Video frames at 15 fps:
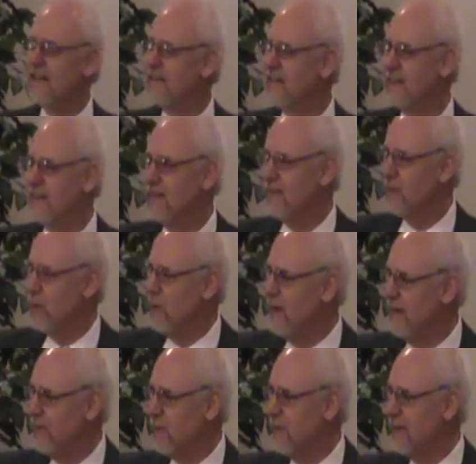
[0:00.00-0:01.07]
it in a different
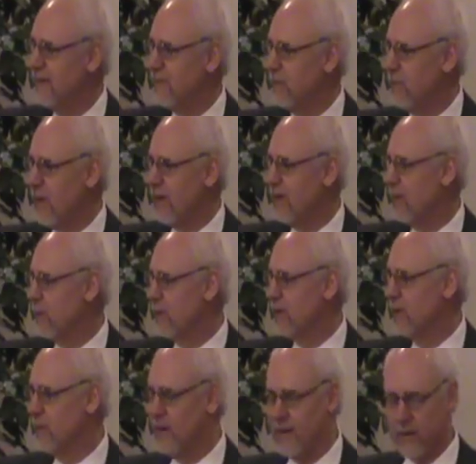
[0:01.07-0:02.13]
way from a different part of the world,